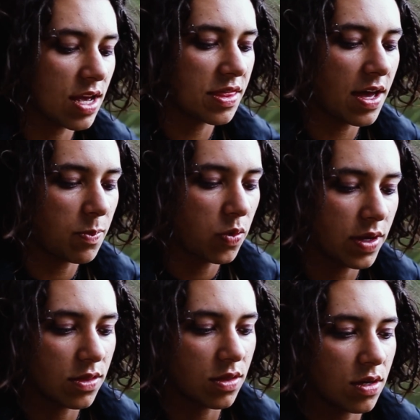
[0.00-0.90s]
At that
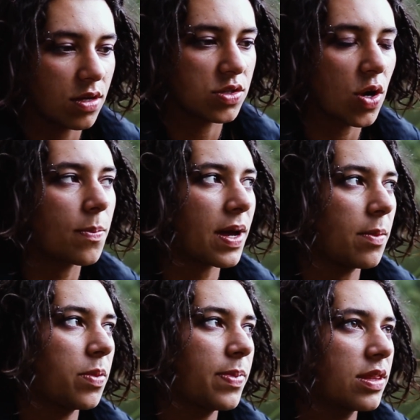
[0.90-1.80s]
point the top
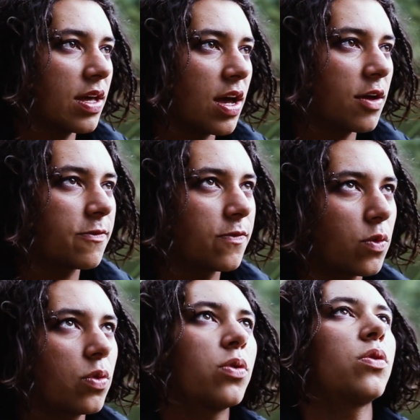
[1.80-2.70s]
camp had been there
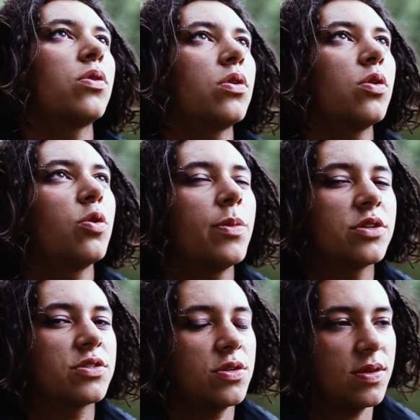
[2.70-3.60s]
for
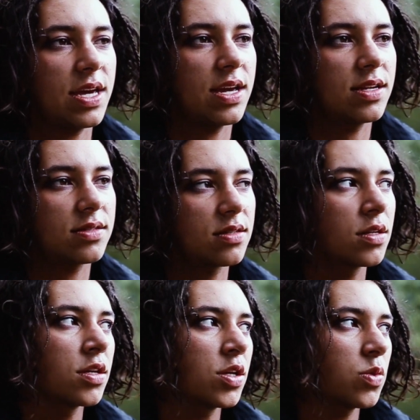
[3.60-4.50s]
almost 2 years,
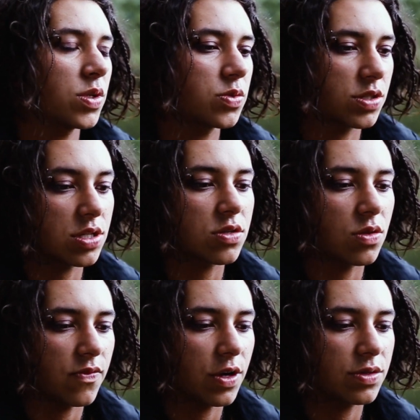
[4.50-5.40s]
which was just
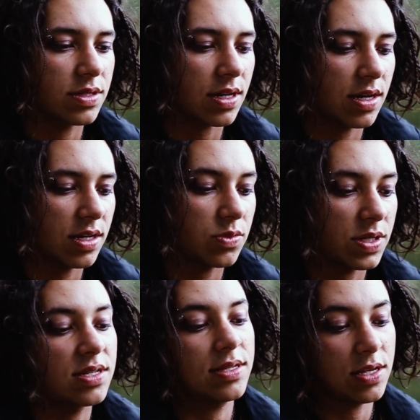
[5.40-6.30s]
on the roadside,
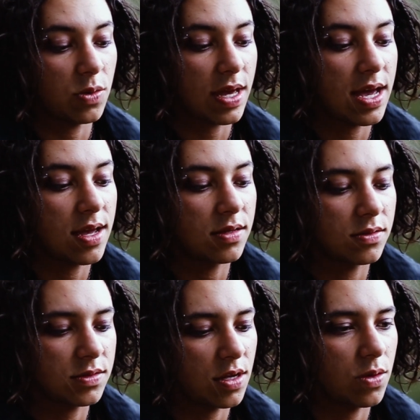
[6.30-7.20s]
which is still there,
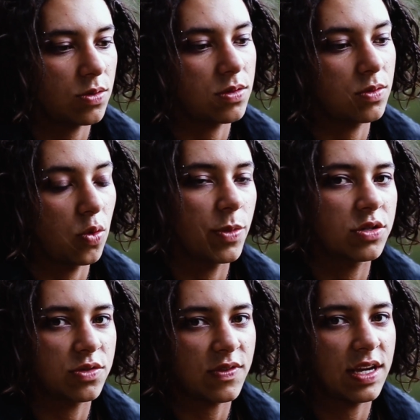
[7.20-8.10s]
so
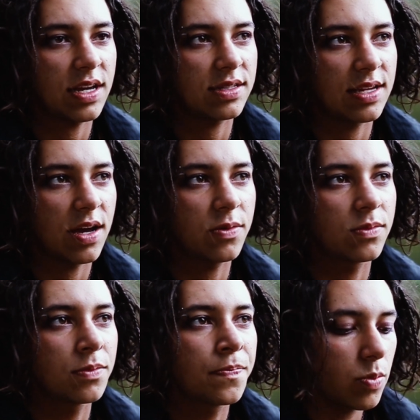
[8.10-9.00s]
almost 3 years now.
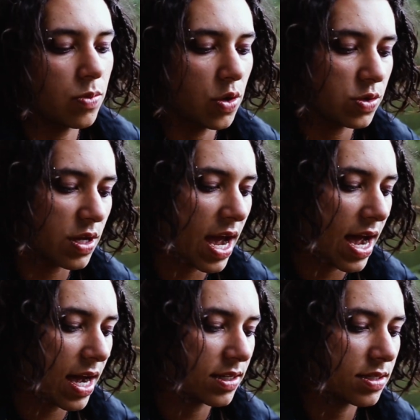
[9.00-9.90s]
We also
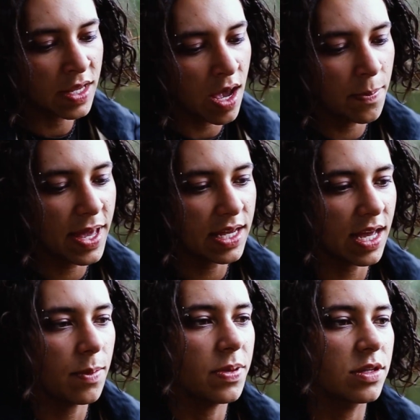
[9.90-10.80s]
had a main
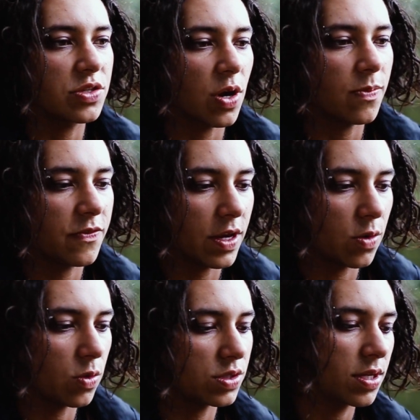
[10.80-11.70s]
camp in the top
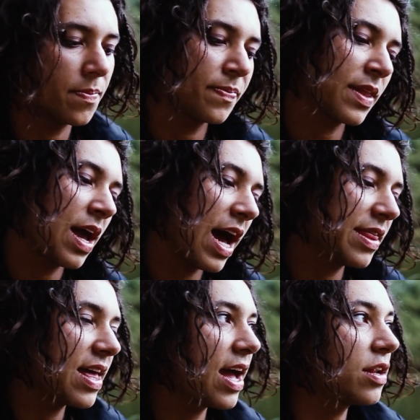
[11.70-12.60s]
field,
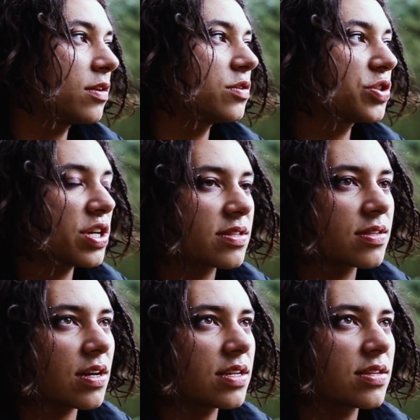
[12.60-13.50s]
and then just
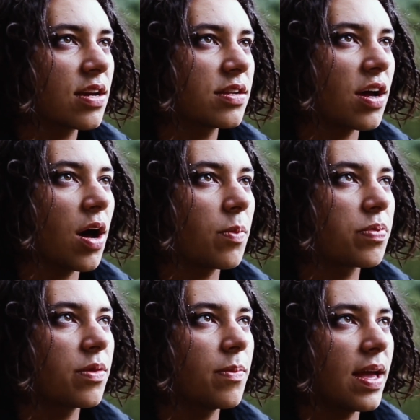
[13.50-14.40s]
as I turned up,
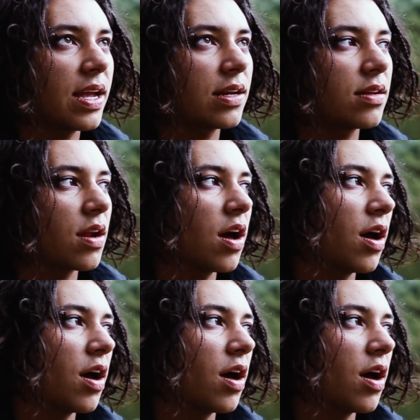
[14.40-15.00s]
the main